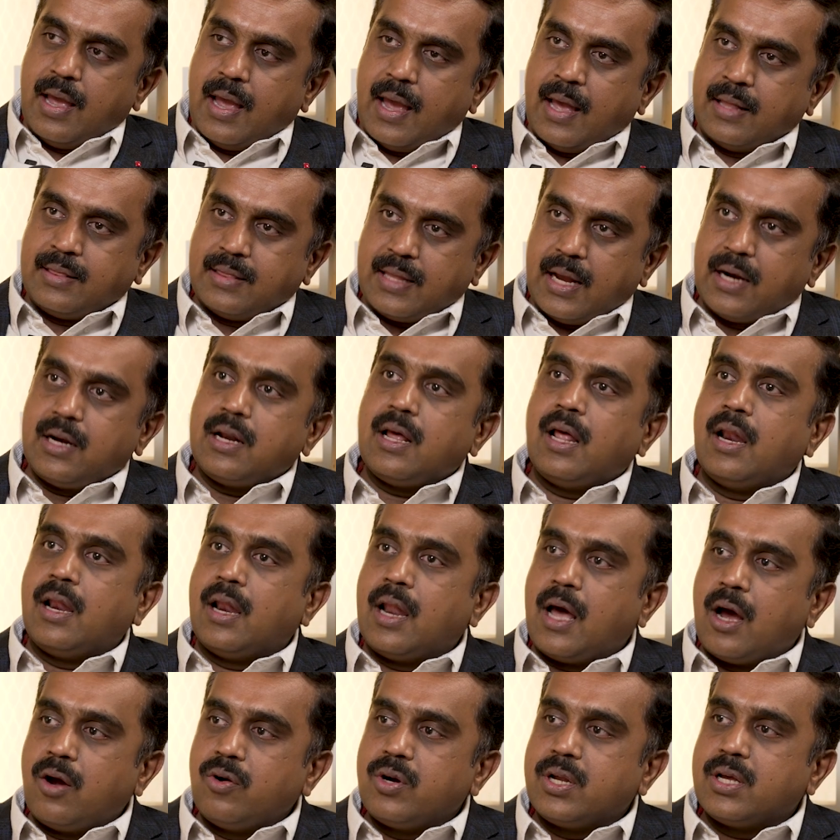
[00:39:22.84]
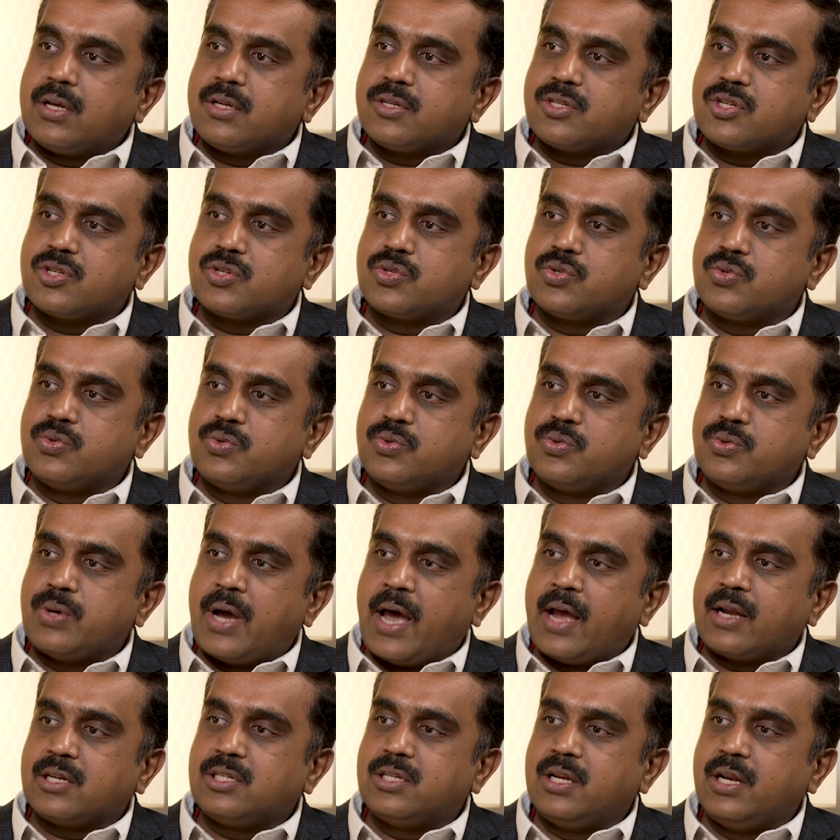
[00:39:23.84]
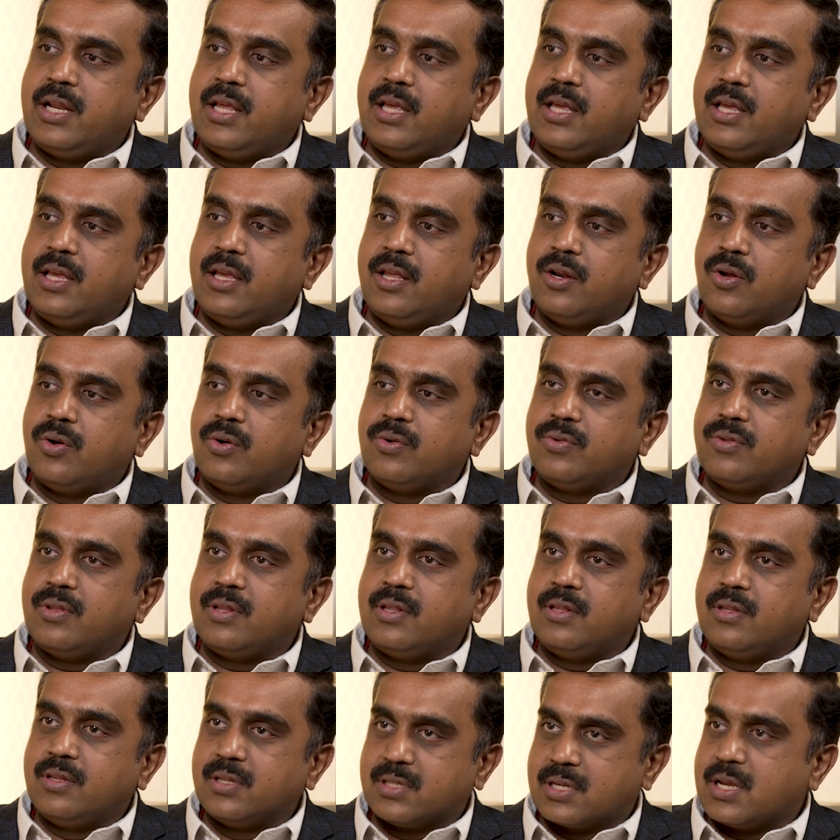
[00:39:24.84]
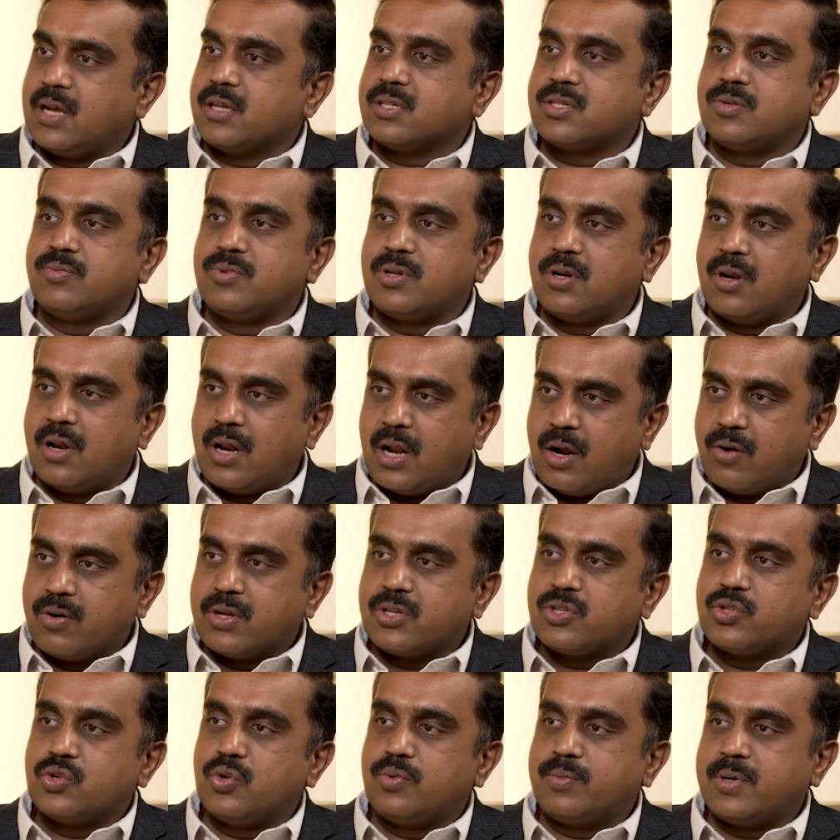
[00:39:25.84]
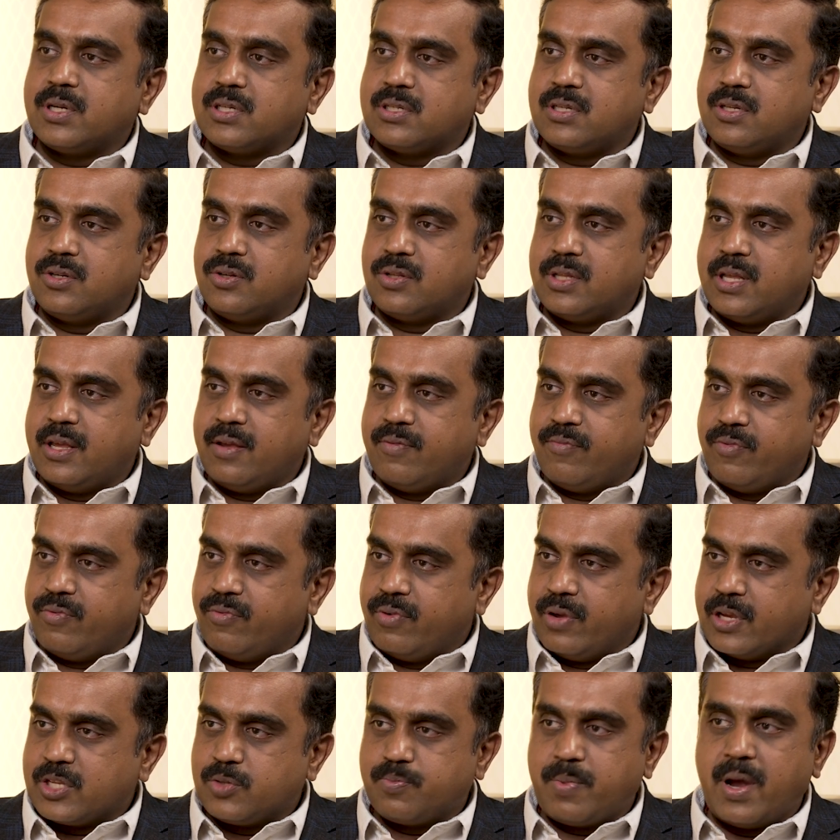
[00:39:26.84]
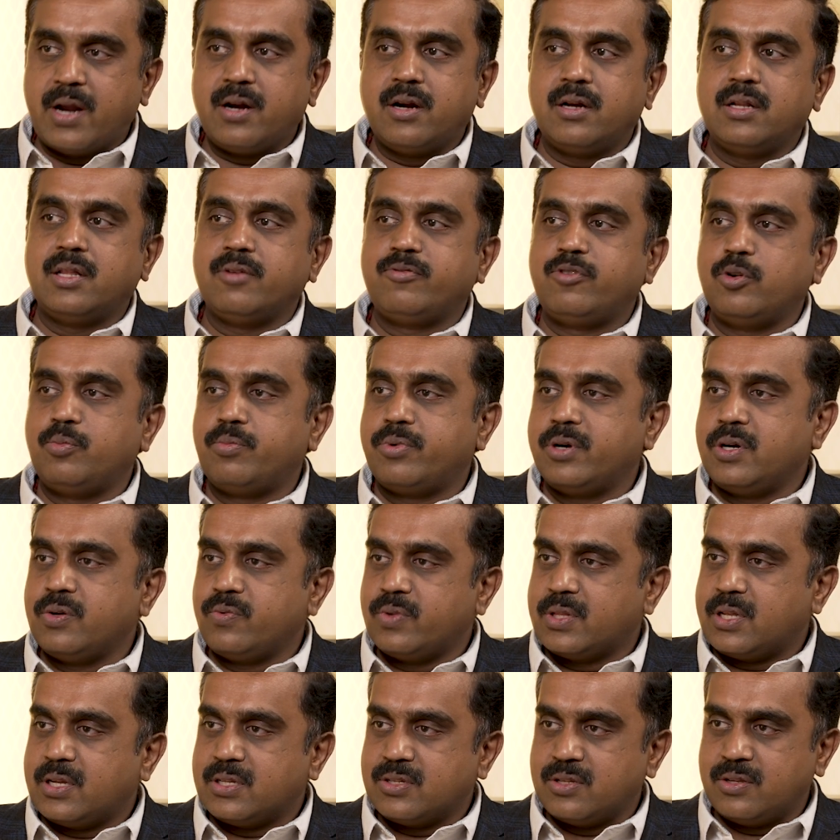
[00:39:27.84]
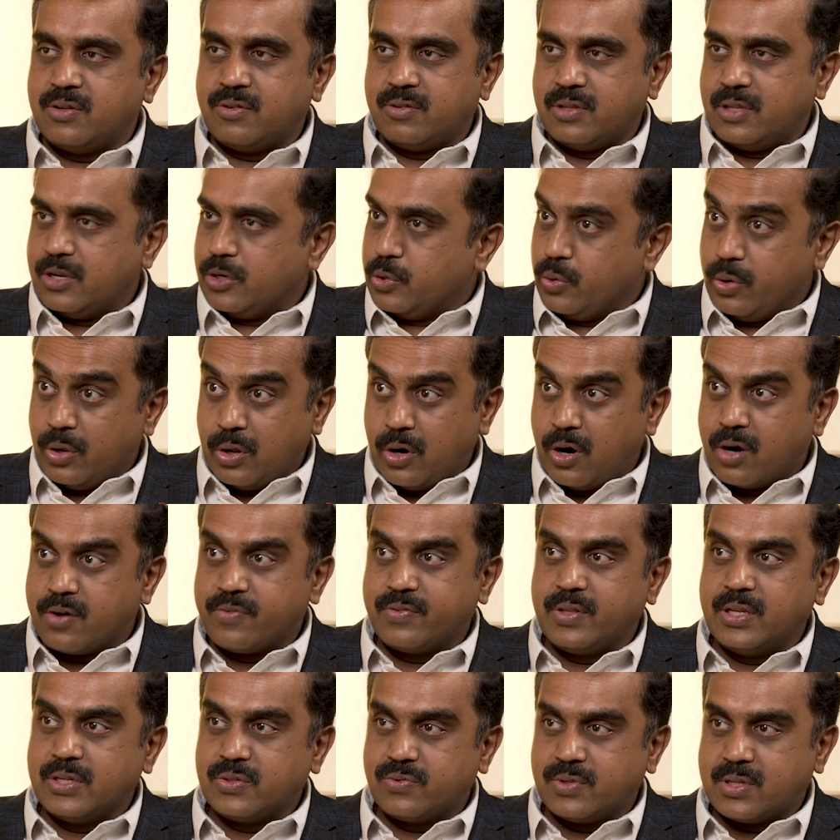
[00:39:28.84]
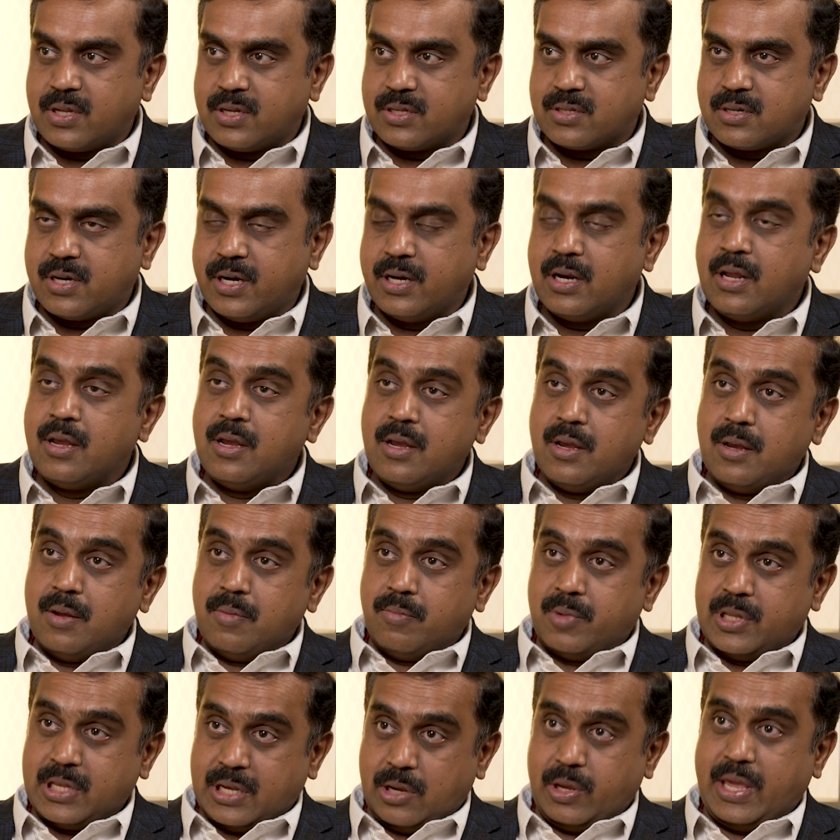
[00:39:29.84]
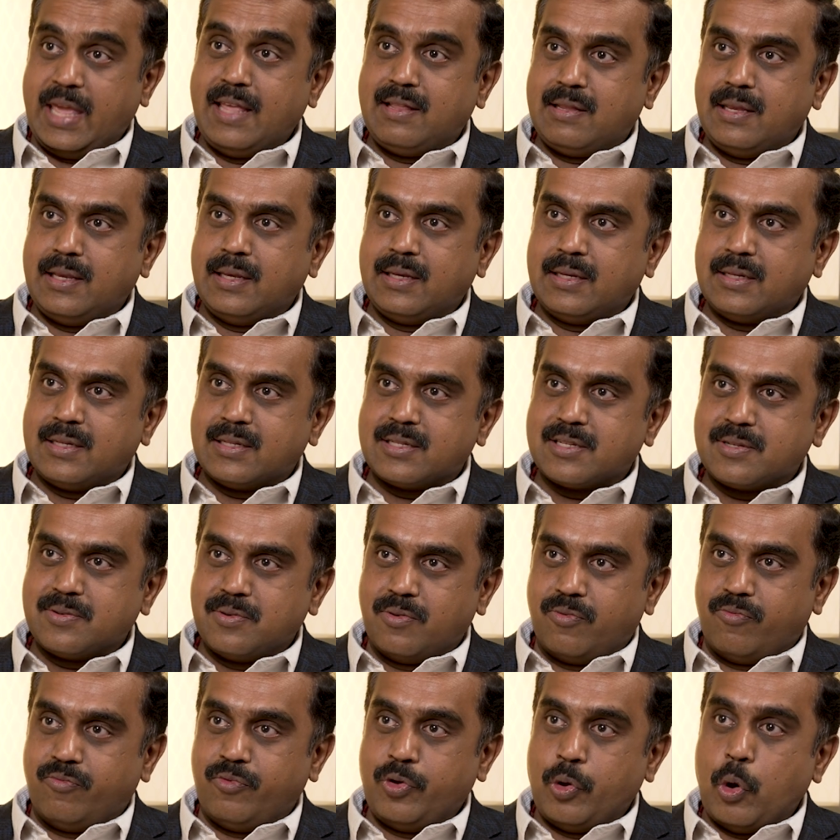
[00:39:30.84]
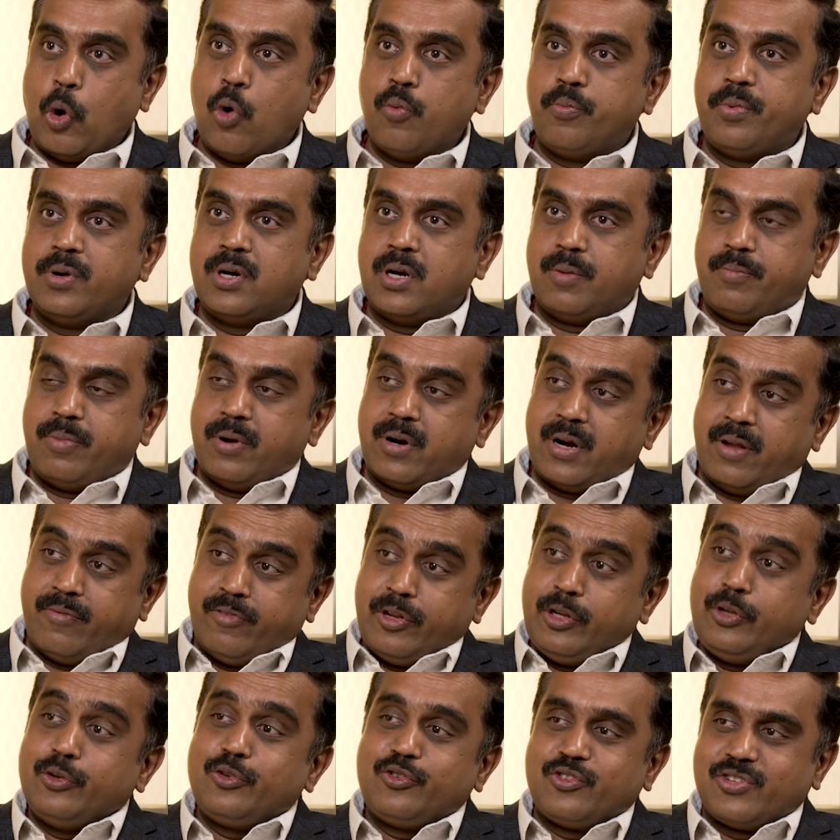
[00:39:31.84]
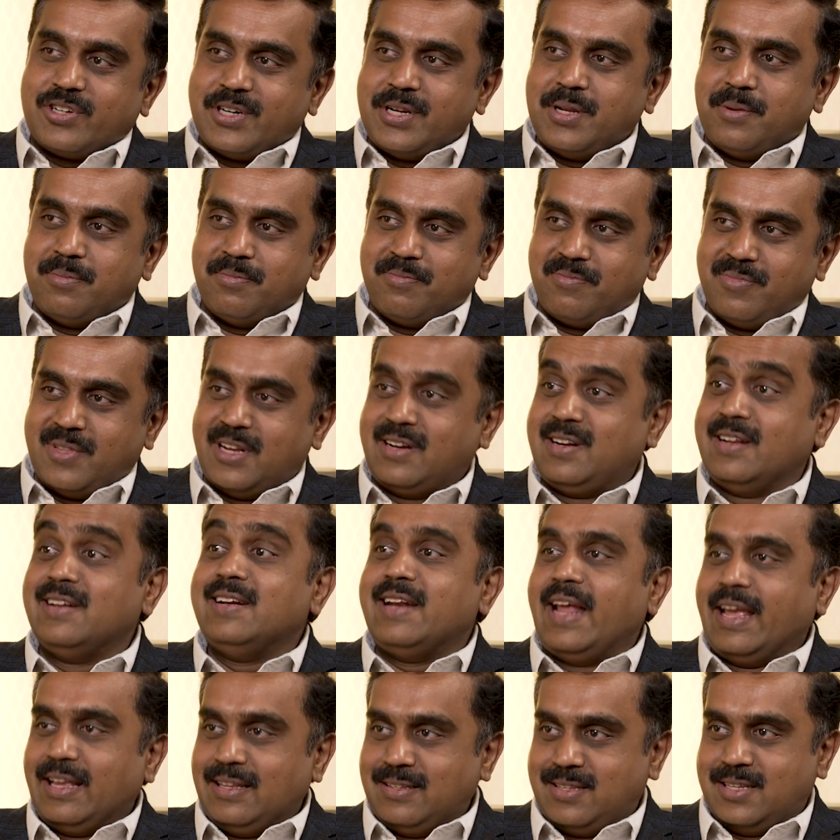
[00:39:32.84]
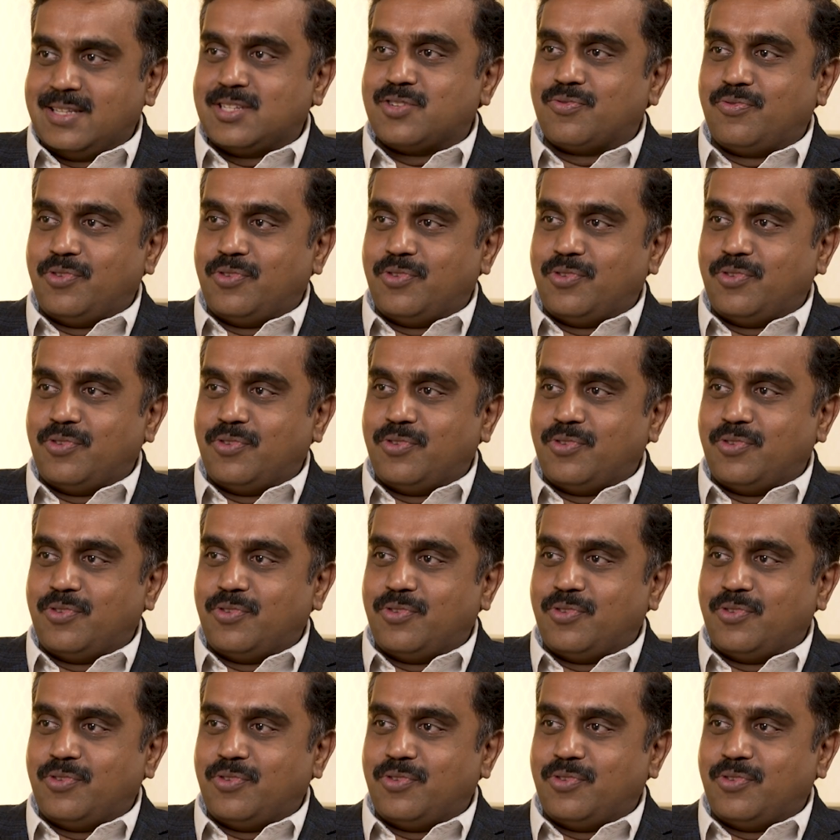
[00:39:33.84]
And that allowed us to actually, this customer allowed us so much, they expanded their footprint with us, they're doing a lot of things with us, right? But the key thing is, we opened up a revenue stream that didn't exist